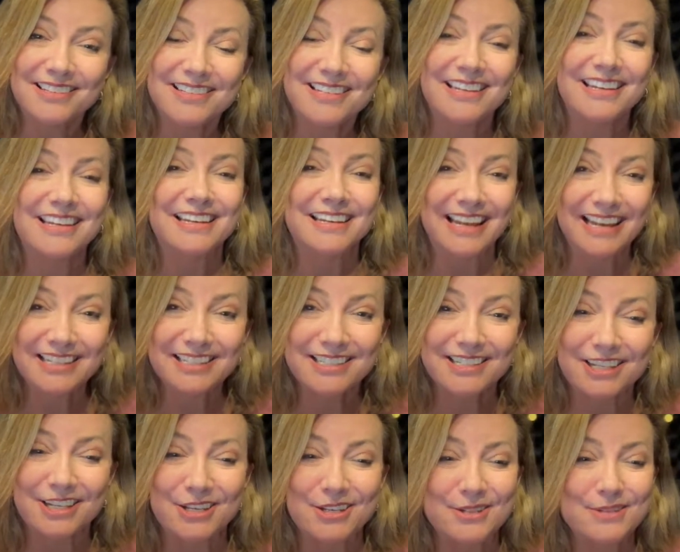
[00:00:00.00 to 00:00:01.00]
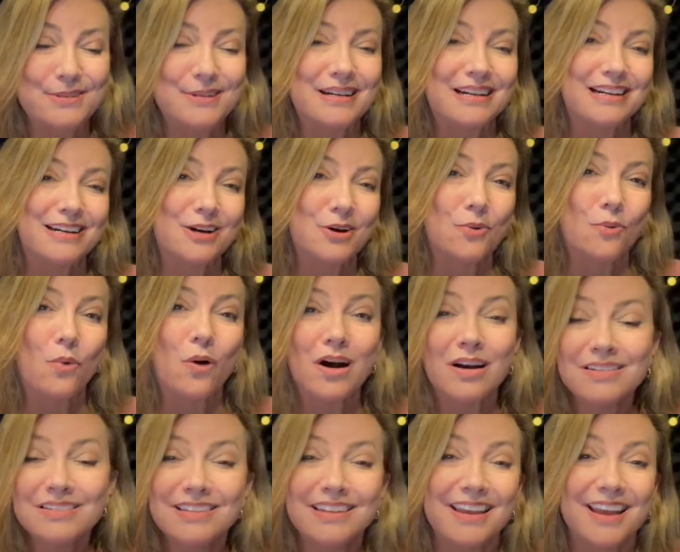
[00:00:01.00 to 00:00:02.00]
sitting next to you, uh,
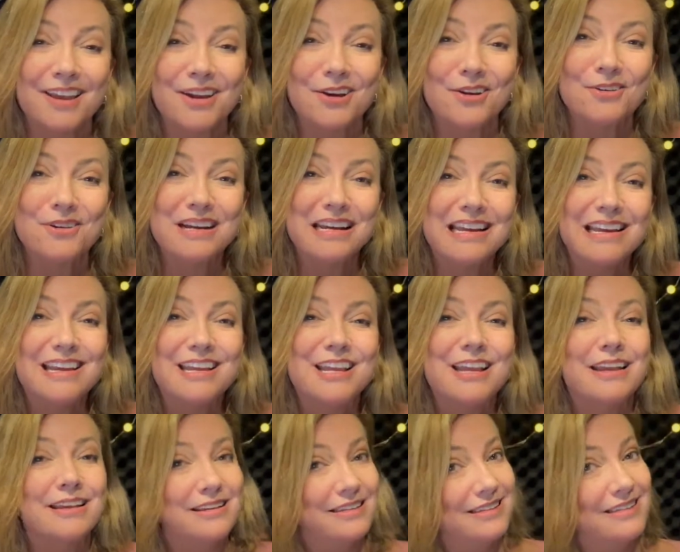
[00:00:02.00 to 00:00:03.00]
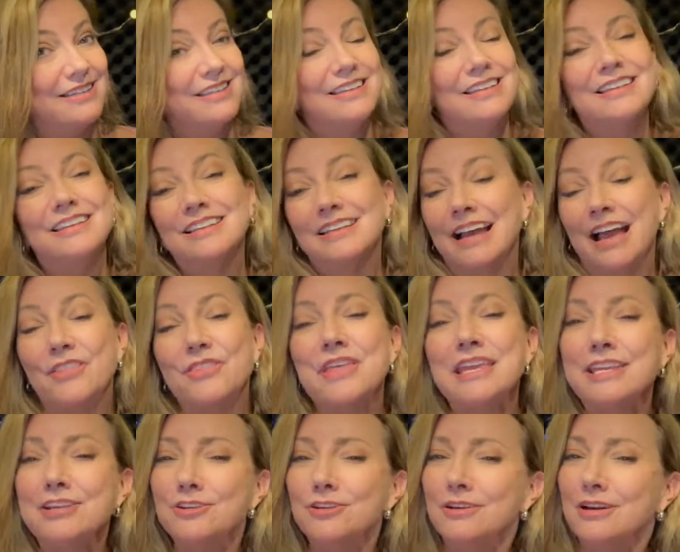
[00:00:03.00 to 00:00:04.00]
Juan Diego, I
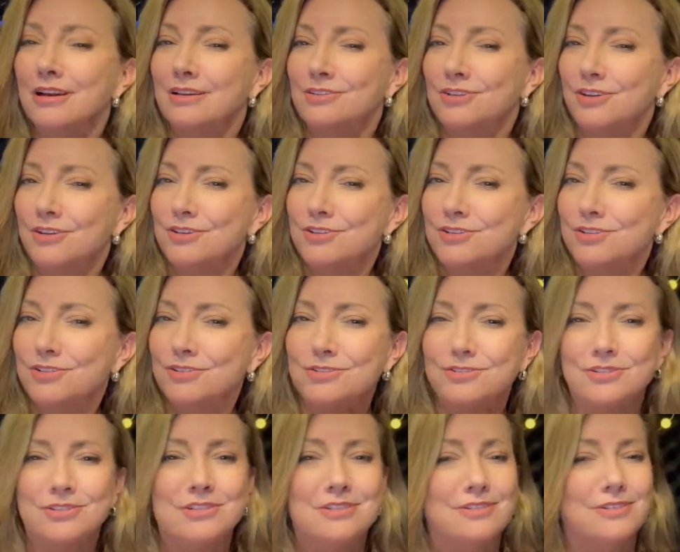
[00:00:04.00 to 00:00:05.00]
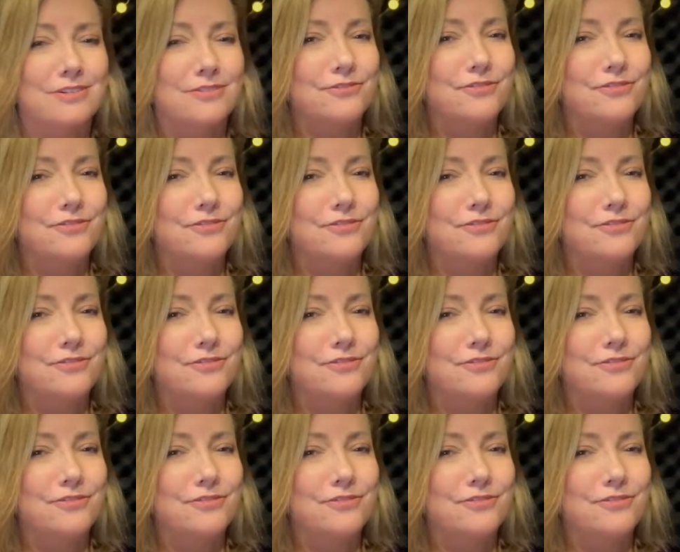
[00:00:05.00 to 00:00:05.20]
think you're a neurosurgeon or a